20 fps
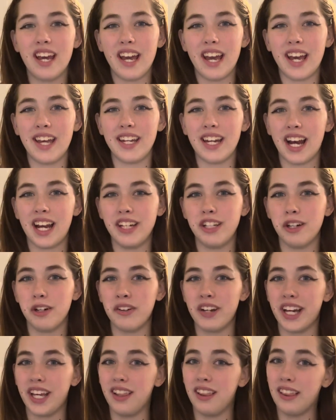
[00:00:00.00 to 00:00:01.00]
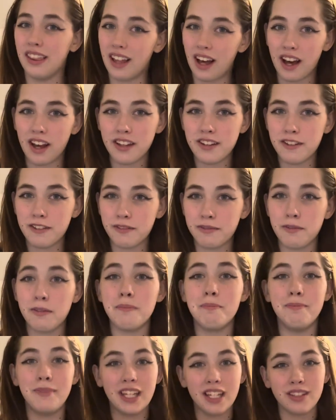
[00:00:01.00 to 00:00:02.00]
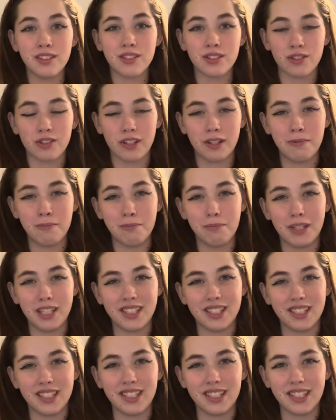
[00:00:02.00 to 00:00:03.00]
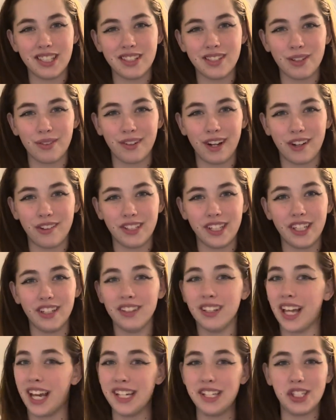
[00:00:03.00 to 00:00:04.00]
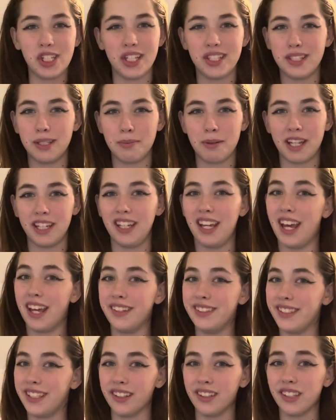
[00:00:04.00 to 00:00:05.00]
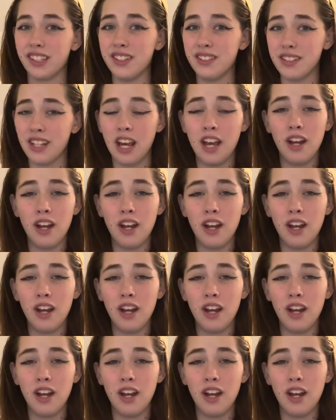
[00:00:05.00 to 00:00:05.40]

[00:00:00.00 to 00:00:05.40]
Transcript: and I know a lot of mainstream businesses around here, like JCPenney and Dillard's,